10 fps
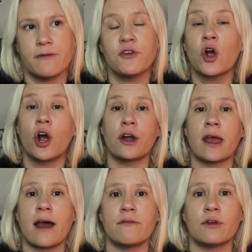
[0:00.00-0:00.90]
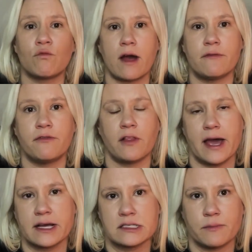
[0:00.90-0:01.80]
if you're already having red
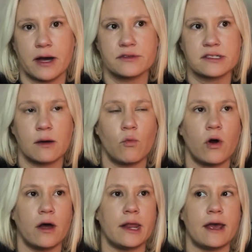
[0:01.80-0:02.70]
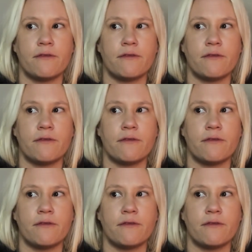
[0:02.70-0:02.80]
flags about someone,